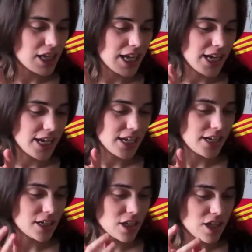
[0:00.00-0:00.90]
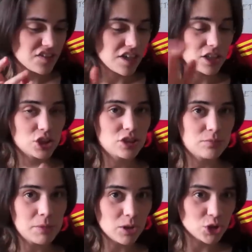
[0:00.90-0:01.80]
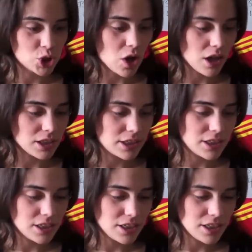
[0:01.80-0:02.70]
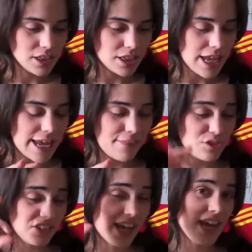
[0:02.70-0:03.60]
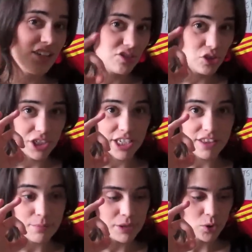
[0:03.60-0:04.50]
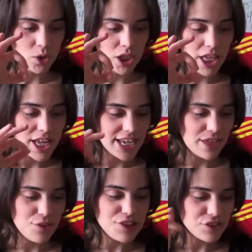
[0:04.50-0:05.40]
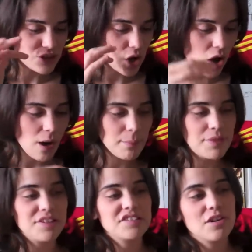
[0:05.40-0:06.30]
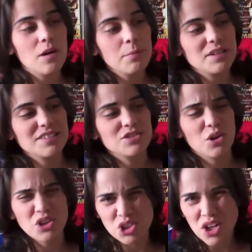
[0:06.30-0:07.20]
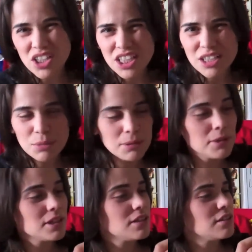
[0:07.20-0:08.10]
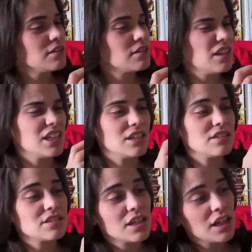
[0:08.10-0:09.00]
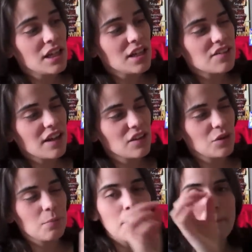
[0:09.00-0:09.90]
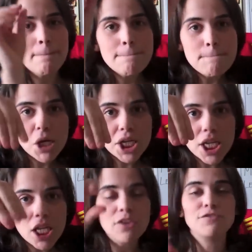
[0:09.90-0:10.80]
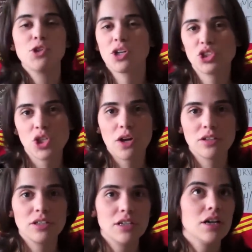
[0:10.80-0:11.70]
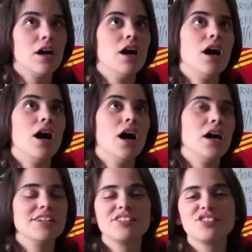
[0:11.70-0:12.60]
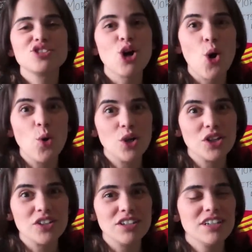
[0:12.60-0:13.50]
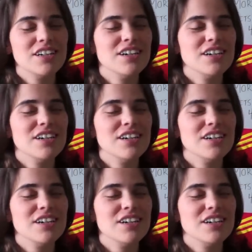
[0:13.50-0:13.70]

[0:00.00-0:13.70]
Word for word: and it's got milk chocolate and there's a hazelnut in the middle and I think the top, this top is dark chocolate maybe? I think it is. It's like a little of dark chocolate. It's so good.